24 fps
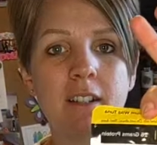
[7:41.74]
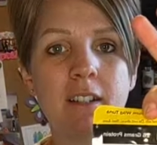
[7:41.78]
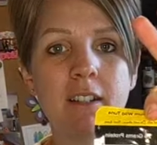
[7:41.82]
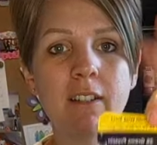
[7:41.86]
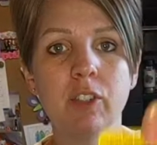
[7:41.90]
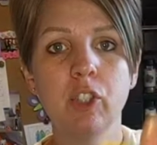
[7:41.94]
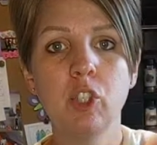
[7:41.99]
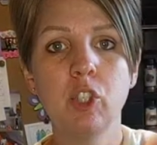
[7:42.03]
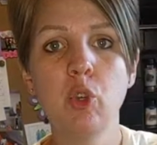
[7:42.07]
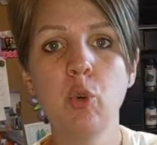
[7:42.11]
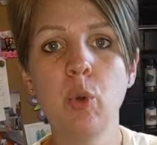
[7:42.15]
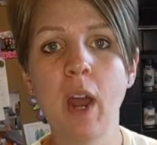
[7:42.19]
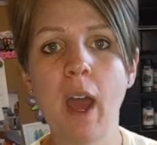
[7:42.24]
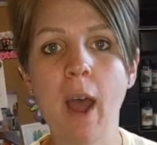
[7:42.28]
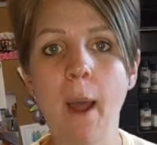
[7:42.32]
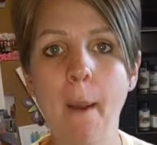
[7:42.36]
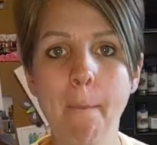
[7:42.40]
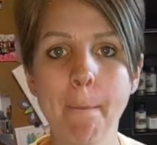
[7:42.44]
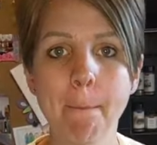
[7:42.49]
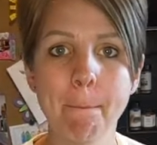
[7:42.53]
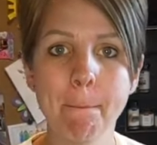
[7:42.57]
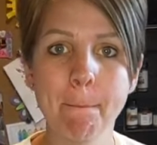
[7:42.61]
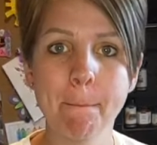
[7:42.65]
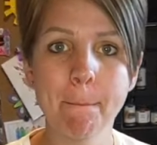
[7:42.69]
tuna.
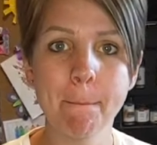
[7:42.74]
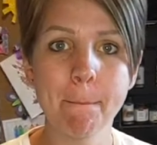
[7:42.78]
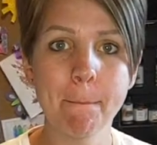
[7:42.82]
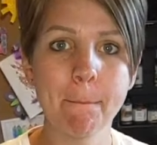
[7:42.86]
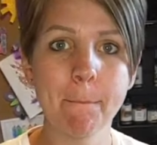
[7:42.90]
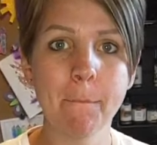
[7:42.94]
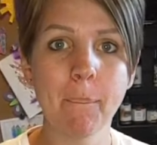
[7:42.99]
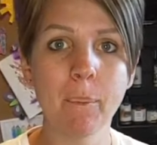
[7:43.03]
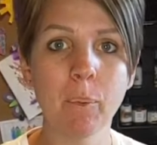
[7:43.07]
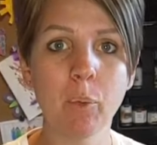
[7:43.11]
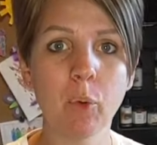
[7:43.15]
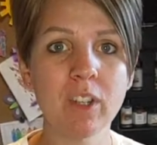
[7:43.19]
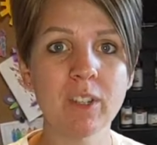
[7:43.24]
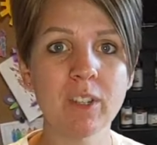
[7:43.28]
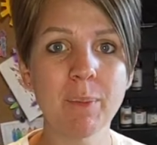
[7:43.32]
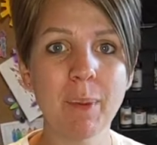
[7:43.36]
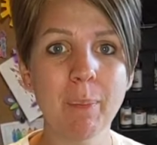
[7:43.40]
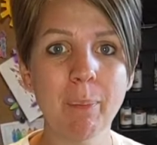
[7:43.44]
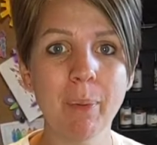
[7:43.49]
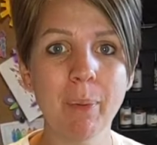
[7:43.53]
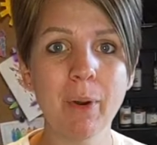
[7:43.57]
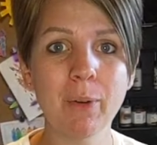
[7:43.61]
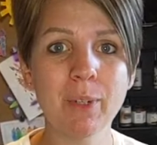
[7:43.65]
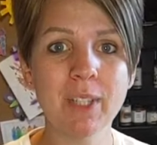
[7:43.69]
Where's my
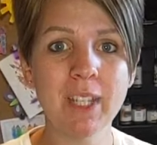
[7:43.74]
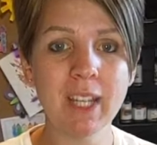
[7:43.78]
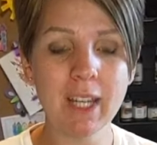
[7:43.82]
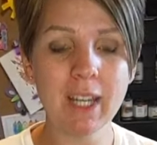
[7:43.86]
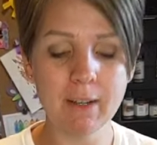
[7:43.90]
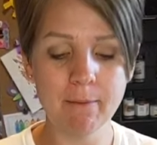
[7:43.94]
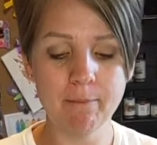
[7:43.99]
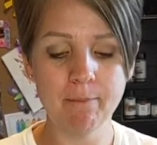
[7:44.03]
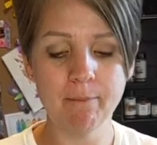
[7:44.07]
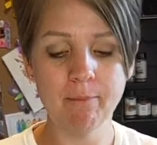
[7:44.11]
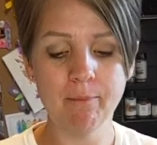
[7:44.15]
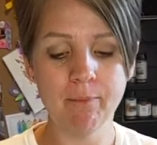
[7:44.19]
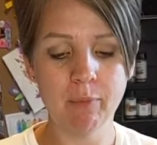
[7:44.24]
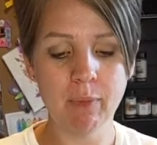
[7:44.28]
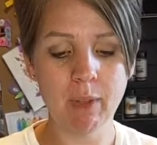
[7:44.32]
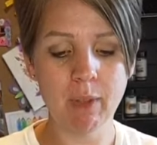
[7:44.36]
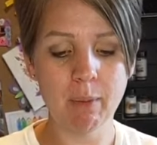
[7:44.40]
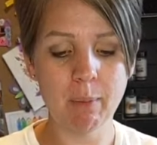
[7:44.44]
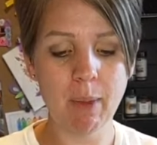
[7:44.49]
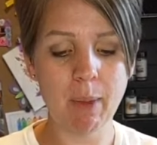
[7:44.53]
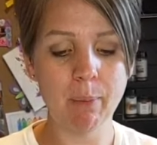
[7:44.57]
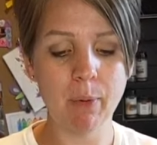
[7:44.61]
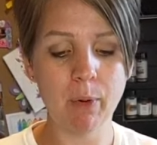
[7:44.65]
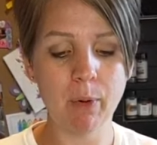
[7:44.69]
protein?
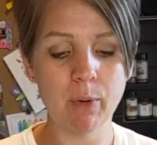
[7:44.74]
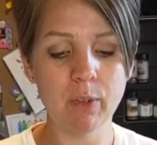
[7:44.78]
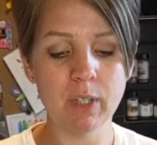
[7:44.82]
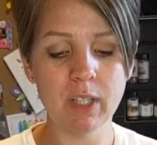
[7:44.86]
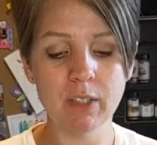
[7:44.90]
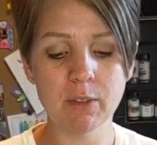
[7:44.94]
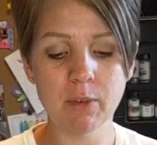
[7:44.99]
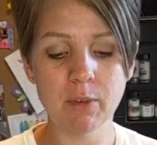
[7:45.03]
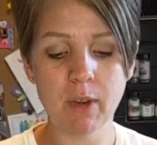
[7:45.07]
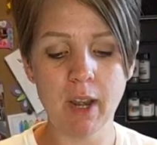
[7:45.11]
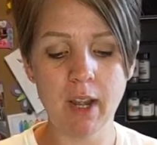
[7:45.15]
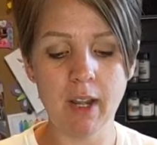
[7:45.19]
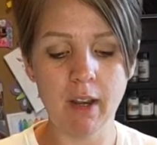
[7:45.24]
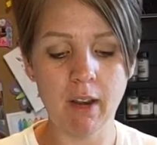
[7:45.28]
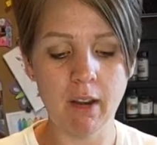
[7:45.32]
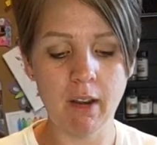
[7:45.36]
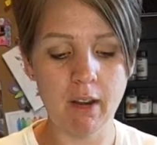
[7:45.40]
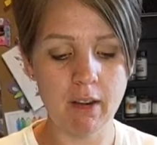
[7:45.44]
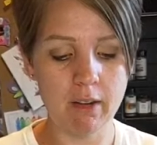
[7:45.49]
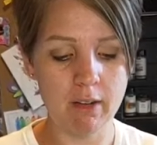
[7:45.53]
My protein's right here.